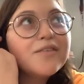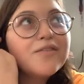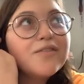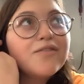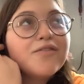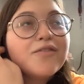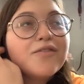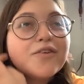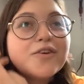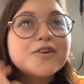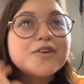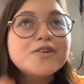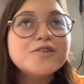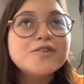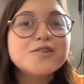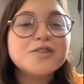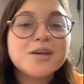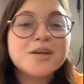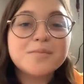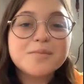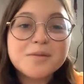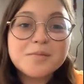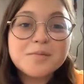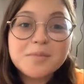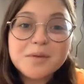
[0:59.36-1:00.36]
for
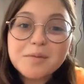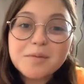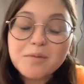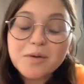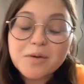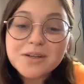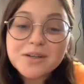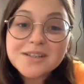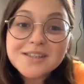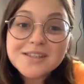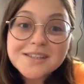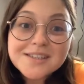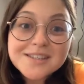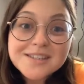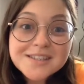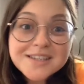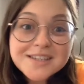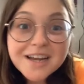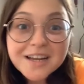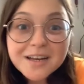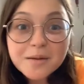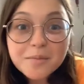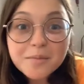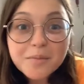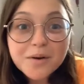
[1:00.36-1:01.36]
UTEP to be more
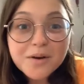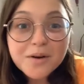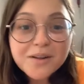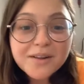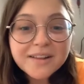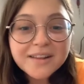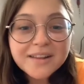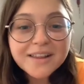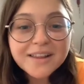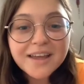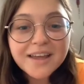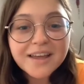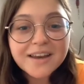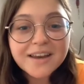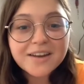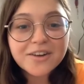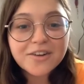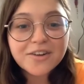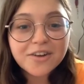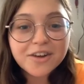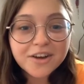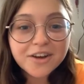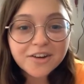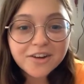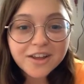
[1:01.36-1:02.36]
sustainable and a
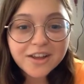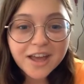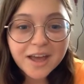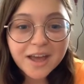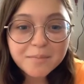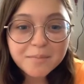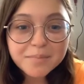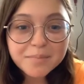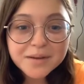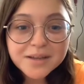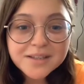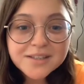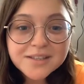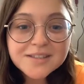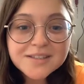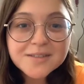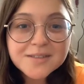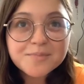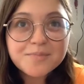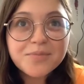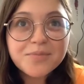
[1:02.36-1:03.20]
greener campus.